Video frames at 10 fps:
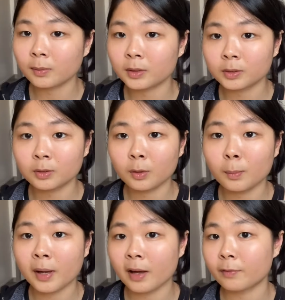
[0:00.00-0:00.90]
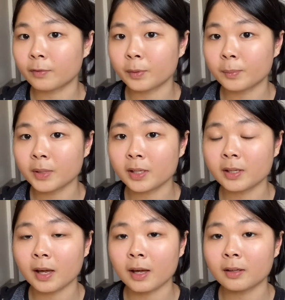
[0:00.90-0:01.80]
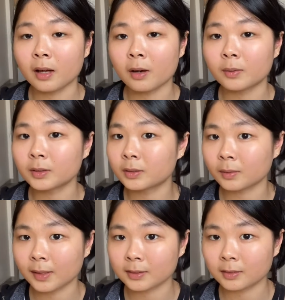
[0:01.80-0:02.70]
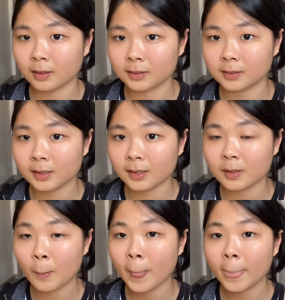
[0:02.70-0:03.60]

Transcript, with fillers: was so bad for me and I was so exhausted.